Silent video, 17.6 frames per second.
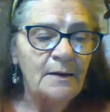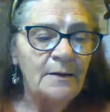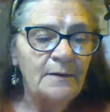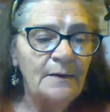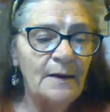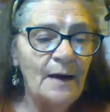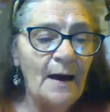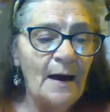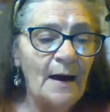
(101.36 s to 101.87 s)

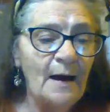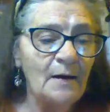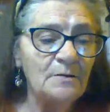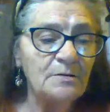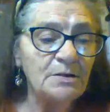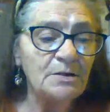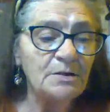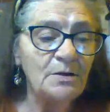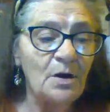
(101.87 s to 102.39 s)
The
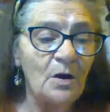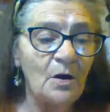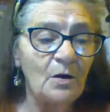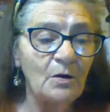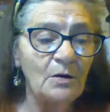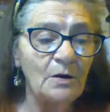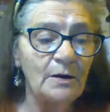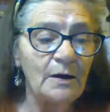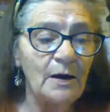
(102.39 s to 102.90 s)
house could
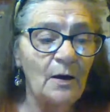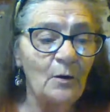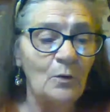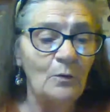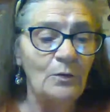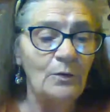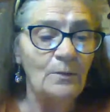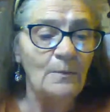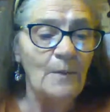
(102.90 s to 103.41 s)
hardly
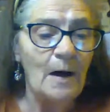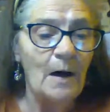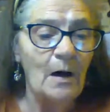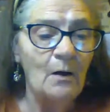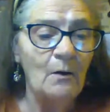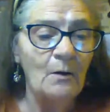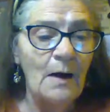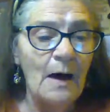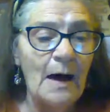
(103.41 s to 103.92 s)
hold them
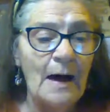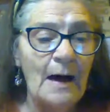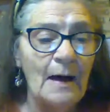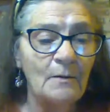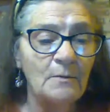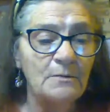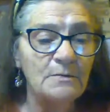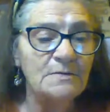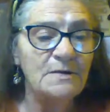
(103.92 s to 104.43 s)
all.
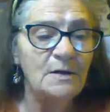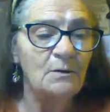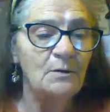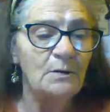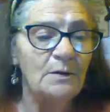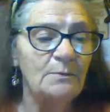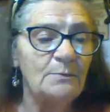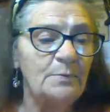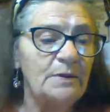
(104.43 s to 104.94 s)
I was
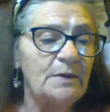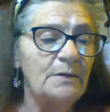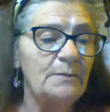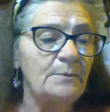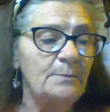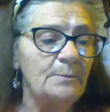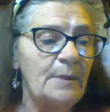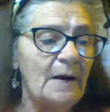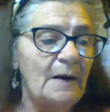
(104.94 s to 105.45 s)
only
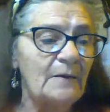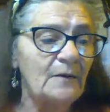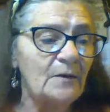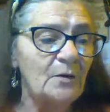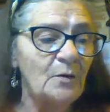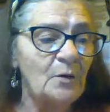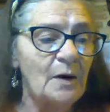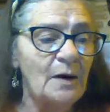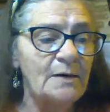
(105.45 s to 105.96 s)
bidden by the
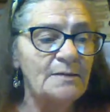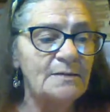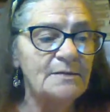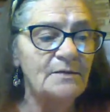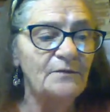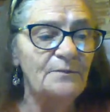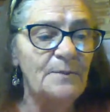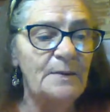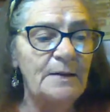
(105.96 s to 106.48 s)
grace
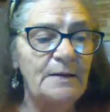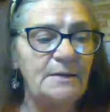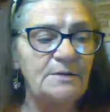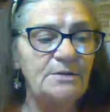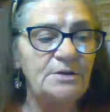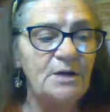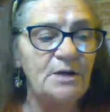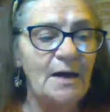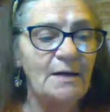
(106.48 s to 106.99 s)
of
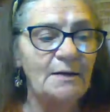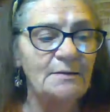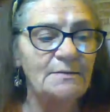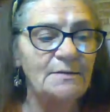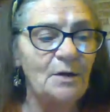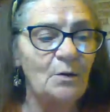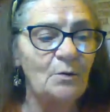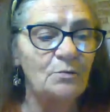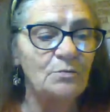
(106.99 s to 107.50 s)
being
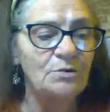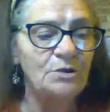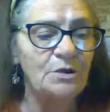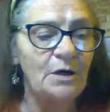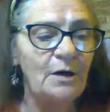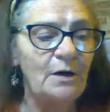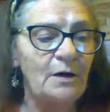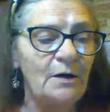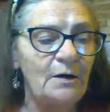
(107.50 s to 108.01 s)
Jane's old
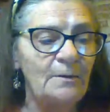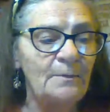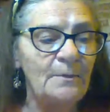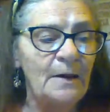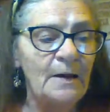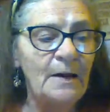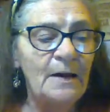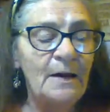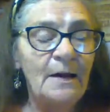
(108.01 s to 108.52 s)
chum,
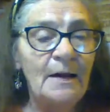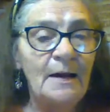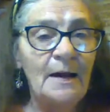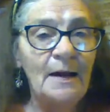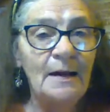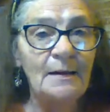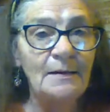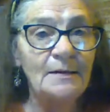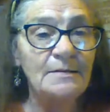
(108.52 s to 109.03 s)

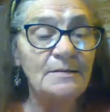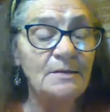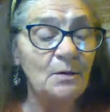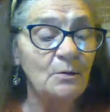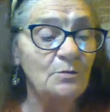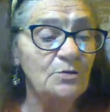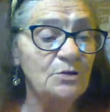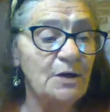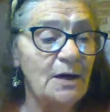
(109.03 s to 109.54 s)
at least
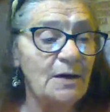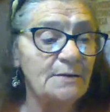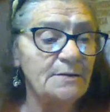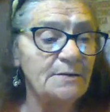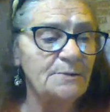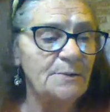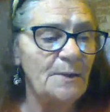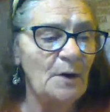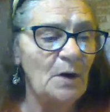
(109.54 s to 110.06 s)
on
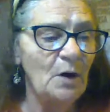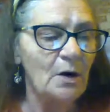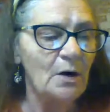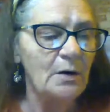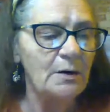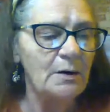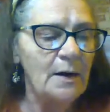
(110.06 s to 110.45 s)
Jane's part.